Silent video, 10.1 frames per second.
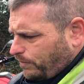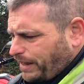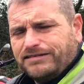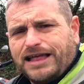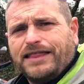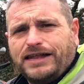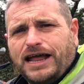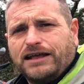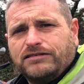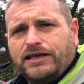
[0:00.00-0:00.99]
is that the
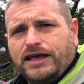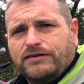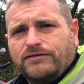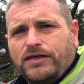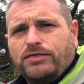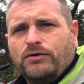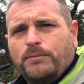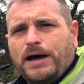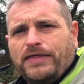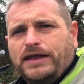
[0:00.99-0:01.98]
next thing? Have I thought
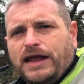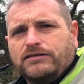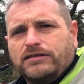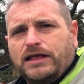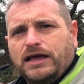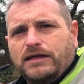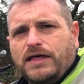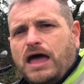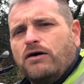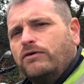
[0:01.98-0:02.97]
about the next thing and
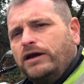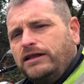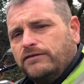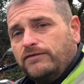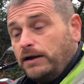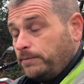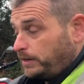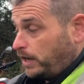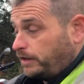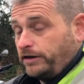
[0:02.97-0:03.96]
they're already developing?
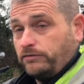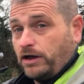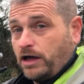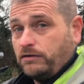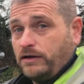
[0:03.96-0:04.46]
I don't know.